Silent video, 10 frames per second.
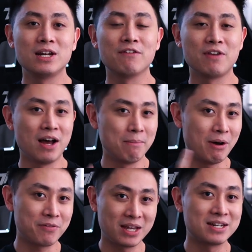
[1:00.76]
love
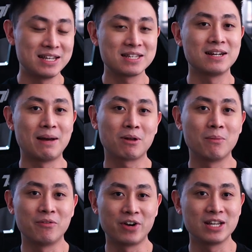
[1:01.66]
about this
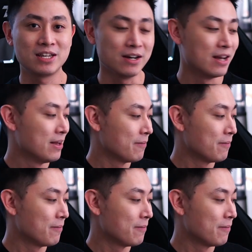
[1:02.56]
laptop right here.